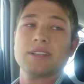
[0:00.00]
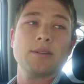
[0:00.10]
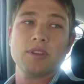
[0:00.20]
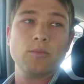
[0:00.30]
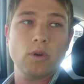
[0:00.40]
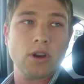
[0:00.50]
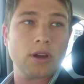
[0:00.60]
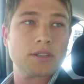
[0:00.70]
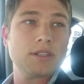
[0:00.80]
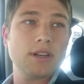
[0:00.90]
but some of them were
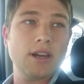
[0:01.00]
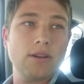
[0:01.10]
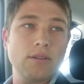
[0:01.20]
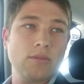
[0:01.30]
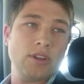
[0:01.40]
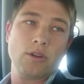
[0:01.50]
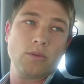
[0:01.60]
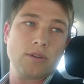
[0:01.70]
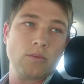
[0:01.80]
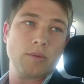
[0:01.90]
not,
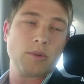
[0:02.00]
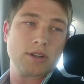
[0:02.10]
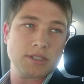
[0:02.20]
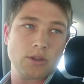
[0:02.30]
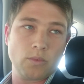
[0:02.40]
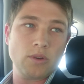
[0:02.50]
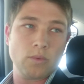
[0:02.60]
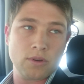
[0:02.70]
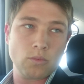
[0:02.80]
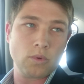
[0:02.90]
were partners that we
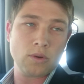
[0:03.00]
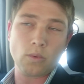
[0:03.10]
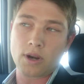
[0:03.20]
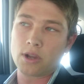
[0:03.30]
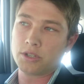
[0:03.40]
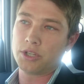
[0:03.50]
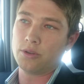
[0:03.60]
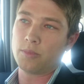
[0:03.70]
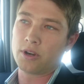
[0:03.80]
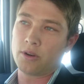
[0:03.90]
wouldn't want to
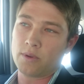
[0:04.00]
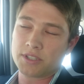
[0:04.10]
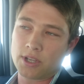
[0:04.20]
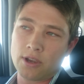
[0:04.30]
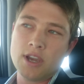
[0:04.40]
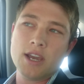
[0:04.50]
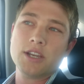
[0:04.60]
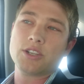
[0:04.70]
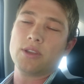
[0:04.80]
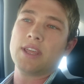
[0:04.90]
continue partnering with.
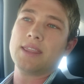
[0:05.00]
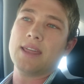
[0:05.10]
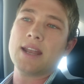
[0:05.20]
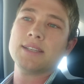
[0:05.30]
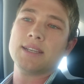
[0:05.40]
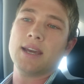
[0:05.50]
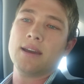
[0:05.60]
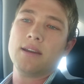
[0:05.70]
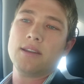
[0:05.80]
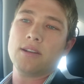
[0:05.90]
So I think that is
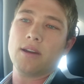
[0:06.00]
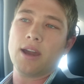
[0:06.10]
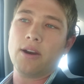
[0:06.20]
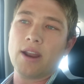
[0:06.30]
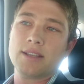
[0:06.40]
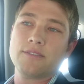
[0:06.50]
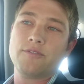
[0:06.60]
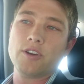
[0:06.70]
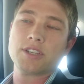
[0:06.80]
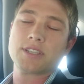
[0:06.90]
a great
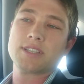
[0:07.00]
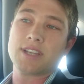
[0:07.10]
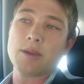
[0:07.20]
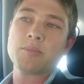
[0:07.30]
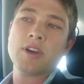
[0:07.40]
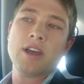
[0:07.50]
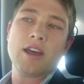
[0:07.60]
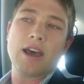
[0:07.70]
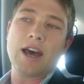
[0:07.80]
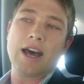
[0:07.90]
first step.
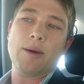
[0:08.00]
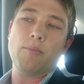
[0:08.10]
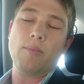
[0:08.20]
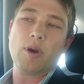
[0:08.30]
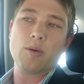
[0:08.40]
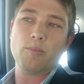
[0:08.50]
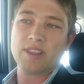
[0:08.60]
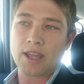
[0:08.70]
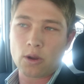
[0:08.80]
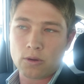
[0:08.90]

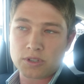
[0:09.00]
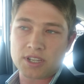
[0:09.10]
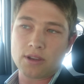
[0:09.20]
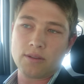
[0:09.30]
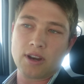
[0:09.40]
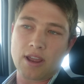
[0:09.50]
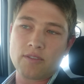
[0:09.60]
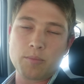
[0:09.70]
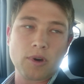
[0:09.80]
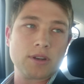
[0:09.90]
But then also,
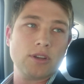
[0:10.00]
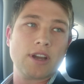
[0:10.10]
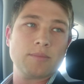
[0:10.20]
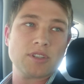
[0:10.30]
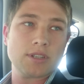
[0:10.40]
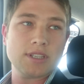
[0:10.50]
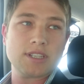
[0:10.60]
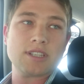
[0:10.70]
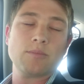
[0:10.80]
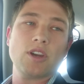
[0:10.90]
every partner who comes into the
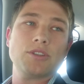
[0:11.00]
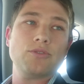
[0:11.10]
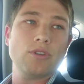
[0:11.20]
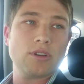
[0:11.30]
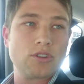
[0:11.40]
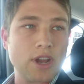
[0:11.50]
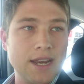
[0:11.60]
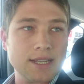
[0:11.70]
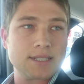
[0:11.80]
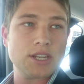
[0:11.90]
system goes through a
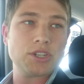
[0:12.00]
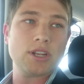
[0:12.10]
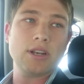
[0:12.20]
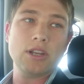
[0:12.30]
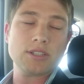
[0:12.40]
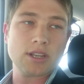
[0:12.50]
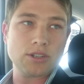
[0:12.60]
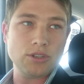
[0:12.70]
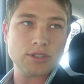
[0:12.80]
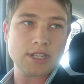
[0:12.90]
training session and learns how
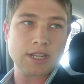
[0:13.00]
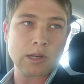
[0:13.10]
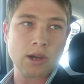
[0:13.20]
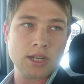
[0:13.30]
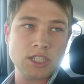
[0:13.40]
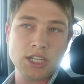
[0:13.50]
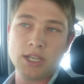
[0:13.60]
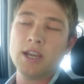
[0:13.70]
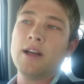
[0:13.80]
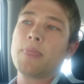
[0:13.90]
to use the technology.